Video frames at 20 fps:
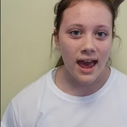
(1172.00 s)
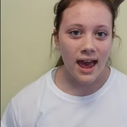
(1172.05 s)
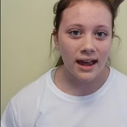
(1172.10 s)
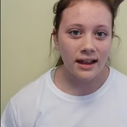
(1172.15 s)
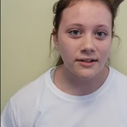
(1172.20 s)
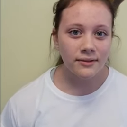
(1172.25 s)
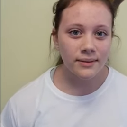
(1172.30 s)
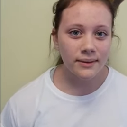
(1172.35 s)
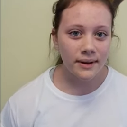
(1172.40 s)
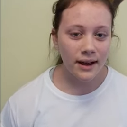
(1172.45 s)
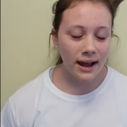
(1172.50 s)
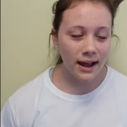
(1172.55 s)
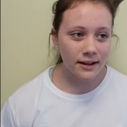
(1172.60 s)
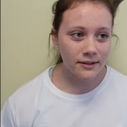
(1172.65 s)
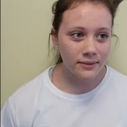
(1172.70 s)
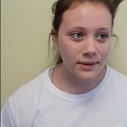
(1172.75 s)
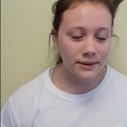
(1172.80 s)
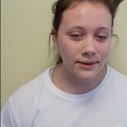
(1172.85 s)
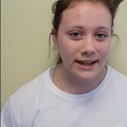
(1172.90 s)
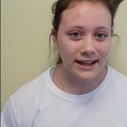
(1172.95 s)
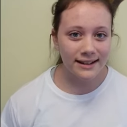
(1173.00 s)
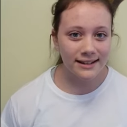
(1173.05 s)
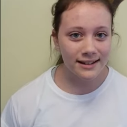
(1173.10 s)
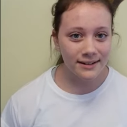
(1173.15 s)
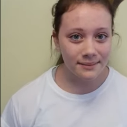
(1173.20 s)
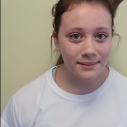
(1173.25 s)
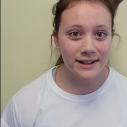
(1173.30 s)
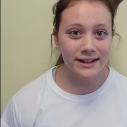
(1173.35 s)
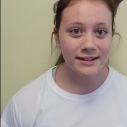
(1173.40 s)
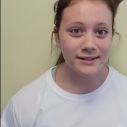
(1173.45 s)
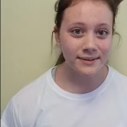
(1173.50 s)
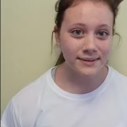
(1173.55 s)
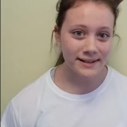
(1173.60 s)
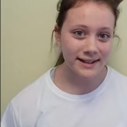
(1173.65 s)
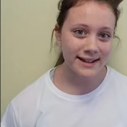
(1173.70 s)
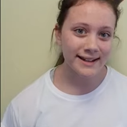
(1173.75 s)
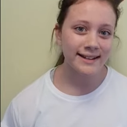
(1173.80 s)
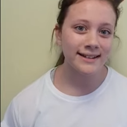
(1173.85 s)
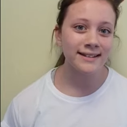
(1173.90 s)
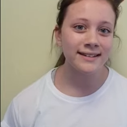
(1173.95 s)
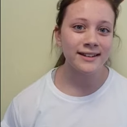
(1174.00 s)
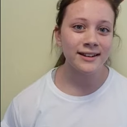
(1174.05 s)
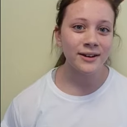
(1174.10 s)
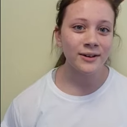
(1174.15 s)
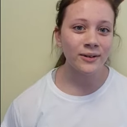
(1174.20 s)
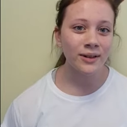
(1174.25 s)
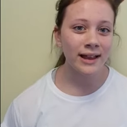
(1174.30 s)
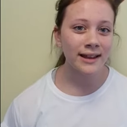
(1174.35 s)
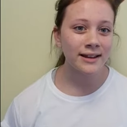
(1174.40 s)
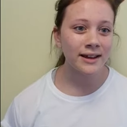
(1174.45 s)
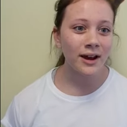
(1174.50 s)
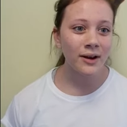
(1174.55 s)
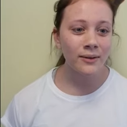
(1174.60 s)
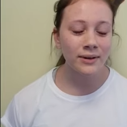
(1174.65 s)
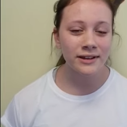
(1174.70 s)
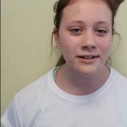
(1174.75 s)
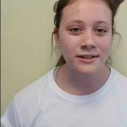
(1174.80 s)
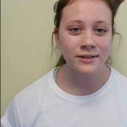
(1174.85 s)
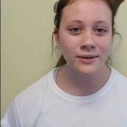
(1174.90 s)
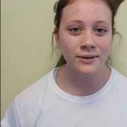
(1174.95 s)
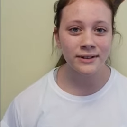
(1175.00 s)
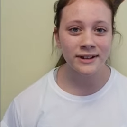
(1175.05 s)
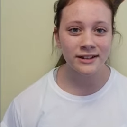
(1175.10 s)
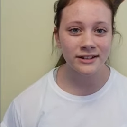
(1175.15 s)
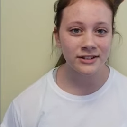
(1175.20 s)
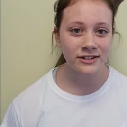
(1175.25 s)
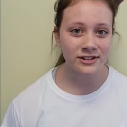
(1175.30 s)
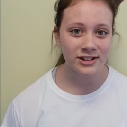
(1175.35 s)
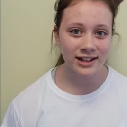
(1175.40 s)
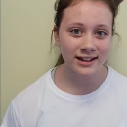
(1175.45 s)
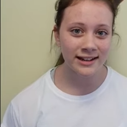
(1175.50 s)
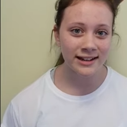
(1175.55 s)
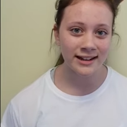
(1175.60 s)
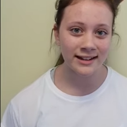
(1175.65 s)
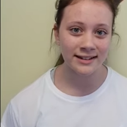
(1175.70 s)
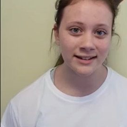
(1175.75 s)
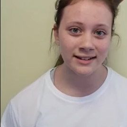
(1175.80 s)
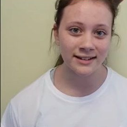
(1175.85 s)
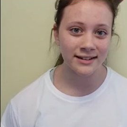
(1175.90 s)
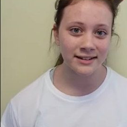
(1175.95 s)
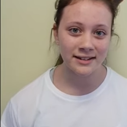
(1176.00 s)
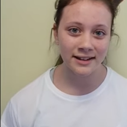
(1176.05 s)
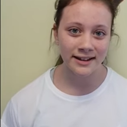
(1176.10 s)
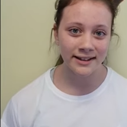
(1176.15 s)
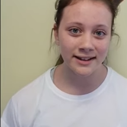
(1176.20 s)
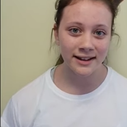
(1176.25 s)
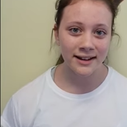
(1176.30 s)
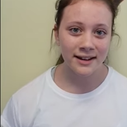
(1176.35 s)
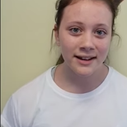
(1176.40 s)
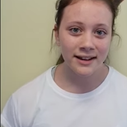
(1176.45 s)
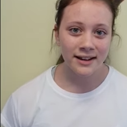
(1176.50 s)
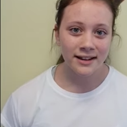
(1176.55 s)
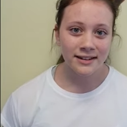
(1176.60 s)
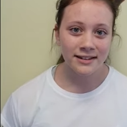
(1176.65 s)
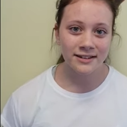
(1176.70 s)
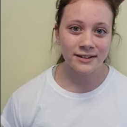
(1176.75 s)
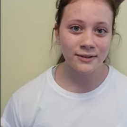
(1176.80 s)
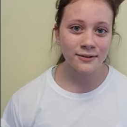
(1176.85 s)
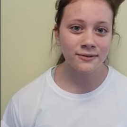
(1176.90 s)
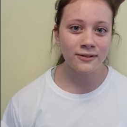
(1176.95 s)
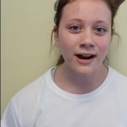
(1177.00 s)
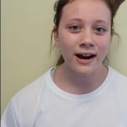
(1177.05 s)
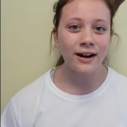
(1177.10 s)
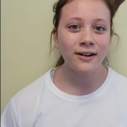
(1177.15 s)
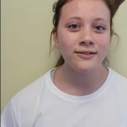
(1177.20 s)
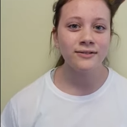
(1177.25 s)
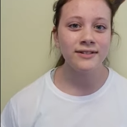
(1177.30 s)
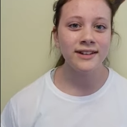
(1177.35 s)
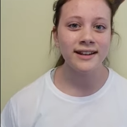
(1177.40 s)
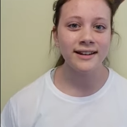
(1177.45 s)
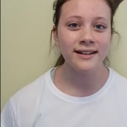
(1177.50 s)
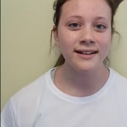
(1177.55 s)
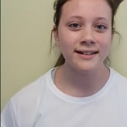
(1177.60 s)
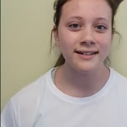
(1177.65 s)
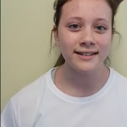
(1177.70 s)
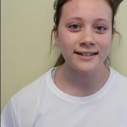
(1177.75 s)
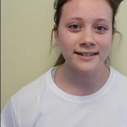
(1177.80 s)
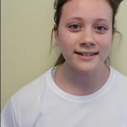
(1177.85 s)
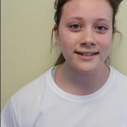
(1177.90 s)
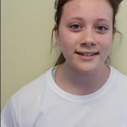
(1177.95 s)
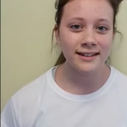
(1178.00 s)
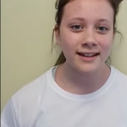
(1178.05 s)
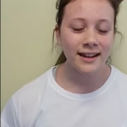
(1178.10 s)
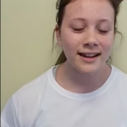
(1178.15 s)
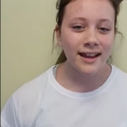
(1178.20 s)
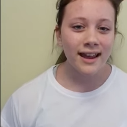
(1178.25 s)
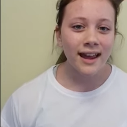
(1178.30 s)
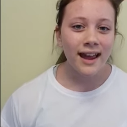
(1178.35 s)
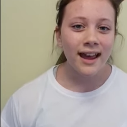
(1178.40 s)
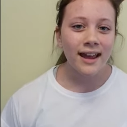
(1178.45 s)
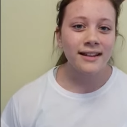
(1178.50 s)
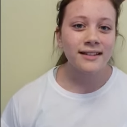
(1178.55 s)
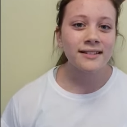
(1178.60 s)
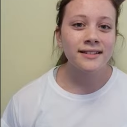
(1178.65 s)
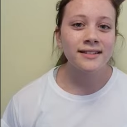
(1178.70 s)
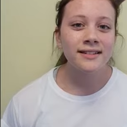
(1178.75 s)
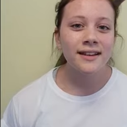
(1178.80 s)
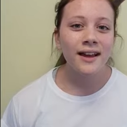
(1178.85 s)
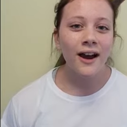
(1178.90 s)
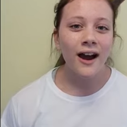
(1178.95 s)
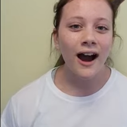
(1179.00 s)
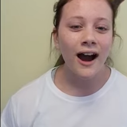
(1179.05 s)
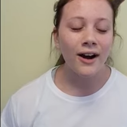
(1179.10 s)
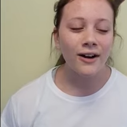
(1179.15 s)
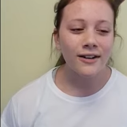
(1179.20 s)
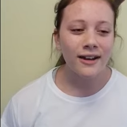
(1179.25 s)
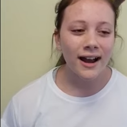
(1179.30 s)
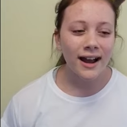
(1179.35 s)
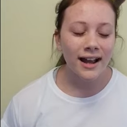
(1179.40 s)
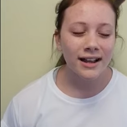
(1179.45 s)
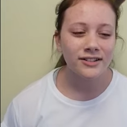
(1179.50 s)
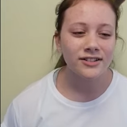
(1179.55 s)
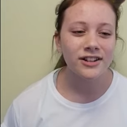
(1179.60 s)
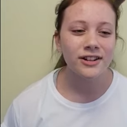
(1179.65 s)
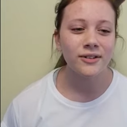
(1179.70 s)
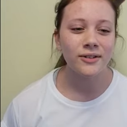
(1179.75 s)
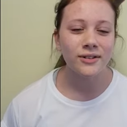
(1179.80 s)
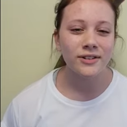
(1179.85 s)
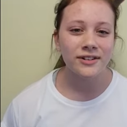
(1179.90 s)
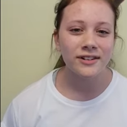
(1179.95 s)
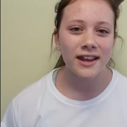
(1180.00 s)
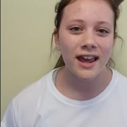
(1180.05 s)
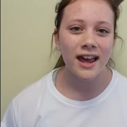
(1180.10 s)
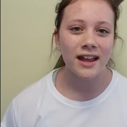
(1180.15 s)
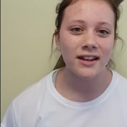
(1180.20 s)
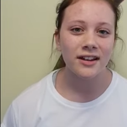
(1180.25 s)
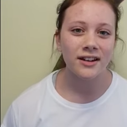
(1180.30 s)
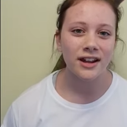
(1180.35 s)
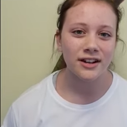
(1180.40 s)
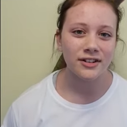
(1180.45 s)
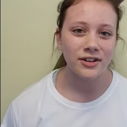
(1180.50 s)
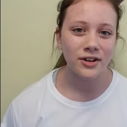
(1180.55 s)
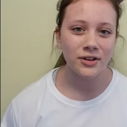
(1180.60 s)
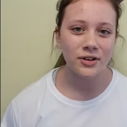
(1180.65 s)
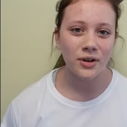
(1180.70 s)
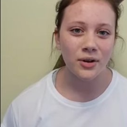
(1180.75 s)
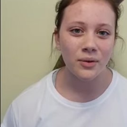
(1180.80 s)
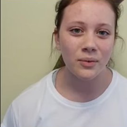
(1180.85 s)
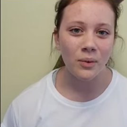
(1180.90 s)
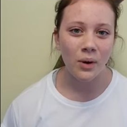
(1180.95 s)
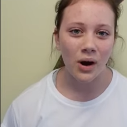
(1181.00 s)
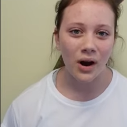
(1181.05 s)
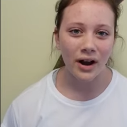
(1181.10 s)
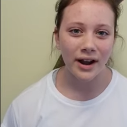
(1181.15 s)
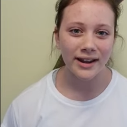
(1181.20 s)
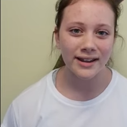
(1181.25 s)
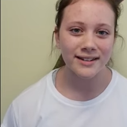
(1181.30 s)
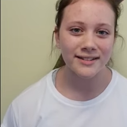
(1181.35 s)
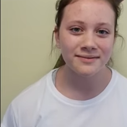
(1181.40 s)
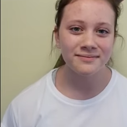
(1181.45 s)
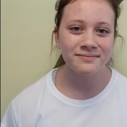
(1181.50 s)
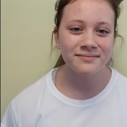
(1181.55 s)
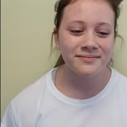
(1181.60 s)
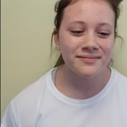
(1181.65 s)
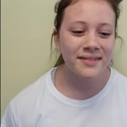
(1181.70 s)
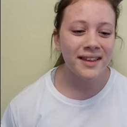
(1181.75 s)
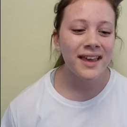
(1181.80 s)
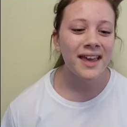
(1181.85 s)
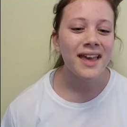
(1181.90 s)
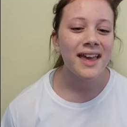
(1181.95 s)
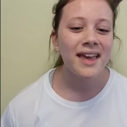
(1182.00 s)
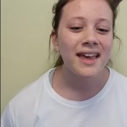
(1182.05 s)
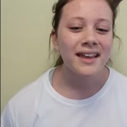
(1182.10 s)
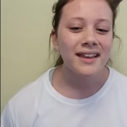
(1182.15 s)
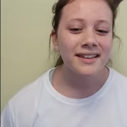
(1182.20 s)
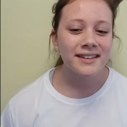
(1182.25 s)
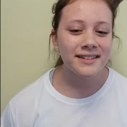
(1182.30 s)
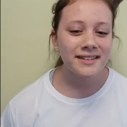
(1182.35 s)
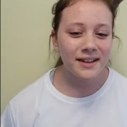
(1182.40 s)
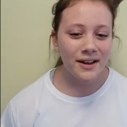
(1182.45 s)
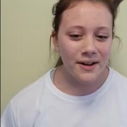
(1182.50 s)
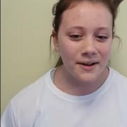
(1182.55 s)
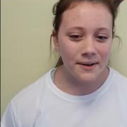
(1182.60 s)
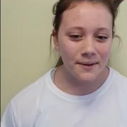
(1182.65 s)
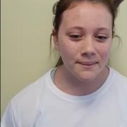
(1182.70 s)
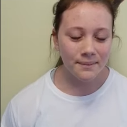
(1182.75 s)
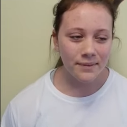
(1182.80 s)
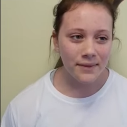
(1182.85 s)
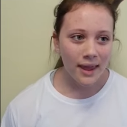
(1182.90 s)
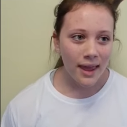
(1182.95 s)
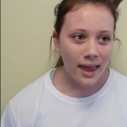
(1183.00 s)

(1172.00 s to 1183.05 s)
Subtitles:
and we were eating peacefully until like we saw these chickens like surrounding us and I actually got scared and I don't know why. So